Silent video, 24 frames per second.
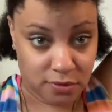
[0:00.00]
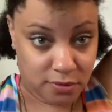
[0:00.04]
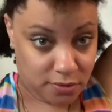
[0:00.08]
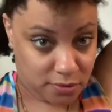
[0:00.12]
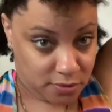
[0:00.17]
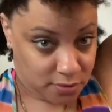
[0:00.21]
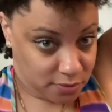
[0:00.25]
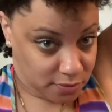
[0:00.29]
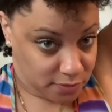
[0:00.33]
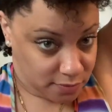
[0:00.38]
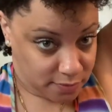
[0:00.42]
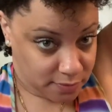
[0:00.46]

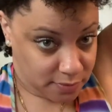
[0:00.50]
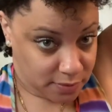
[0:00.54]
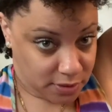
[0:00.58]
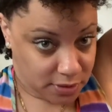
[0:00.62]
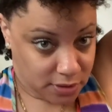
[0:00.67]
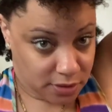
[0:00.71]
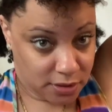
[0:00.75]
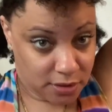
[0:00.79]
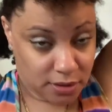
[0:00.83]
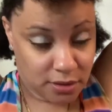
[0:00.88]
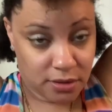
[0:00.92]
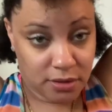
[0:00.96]
All
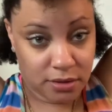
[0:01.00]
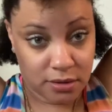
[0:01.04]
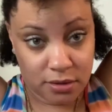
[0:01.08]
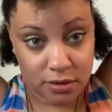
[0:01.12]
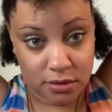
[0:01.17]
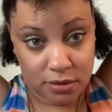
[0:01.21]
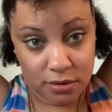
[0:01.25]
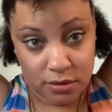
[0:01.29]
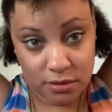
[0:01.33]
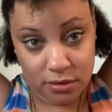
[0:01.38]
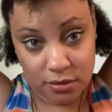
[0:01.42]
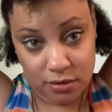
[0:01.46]
right.
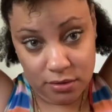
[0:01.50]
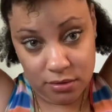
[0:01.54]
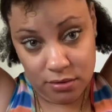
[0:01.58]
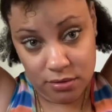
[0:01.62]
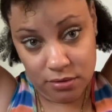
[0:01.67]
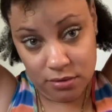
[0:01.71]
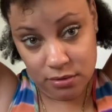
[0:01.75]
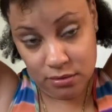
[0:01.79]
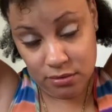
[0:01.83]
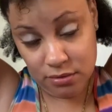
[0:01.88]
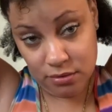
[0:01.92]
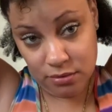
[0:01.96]

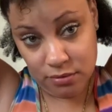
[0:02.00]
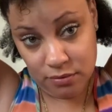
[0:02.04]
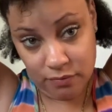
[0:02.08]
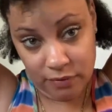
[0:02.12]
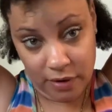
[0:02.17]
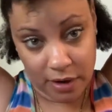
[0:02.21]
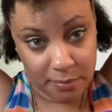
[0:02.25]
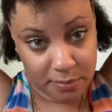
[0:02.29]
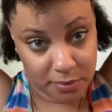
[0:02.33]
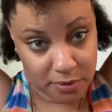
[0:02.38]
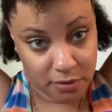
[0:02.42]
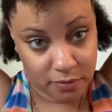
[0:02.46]

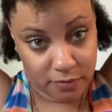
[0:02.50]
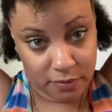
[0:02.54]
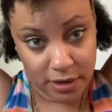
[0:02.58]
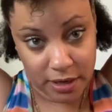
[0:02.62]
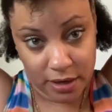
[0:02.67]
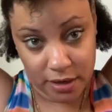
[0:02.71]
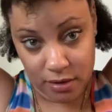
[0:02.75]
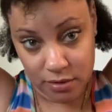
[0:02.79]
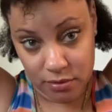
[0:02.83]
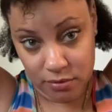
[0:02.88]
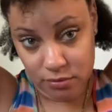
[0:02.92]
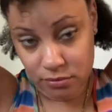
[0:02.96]
Wrap it
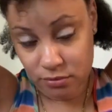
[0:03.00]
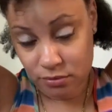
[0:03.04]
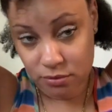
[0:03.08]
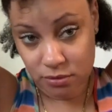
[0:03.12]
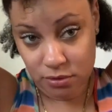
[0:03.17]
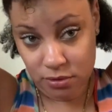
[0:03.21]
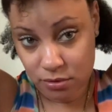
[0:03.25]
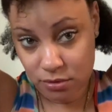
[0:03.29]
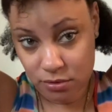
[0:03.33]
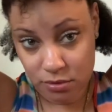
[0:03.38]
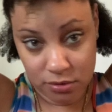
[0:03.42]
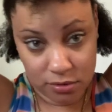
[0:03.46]
around.
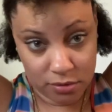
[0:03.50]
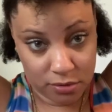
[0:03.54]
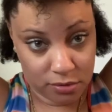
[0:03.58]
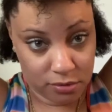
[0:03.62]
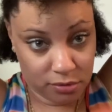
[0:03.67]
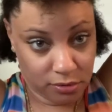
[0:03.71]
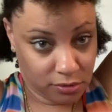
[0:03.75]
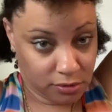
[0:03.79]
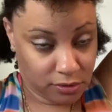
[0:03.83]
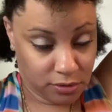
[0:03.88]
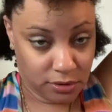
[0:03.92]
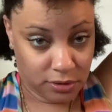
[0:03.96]

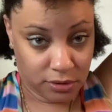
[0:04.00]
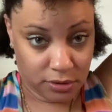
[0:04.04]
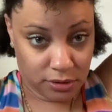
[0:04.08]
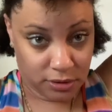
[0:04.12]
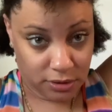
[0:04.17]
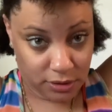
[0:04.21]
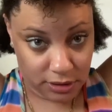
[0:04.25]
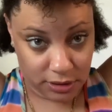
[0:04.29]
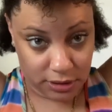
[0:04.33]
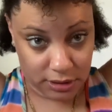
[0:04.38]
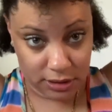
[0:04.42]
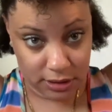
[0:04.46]

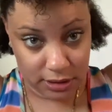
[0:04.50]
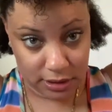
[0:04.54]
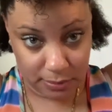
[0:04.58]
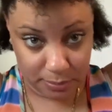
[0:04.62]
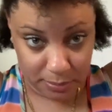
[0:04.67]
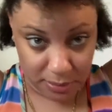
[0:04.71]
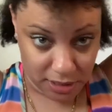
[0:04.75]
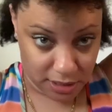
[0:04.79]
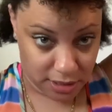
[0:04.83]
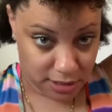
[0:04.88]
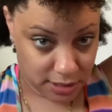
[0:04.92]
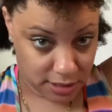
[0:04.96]
Easy
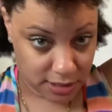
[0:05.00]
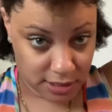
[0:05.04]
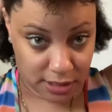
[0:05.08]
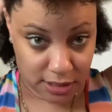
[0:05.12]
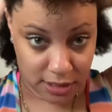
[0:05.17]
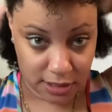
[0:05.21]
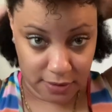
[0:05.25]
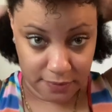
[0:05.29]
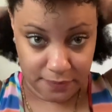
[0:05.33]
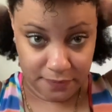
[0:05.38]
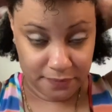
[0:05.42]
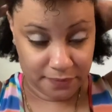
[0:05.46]

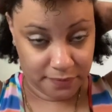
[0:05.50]
peasy.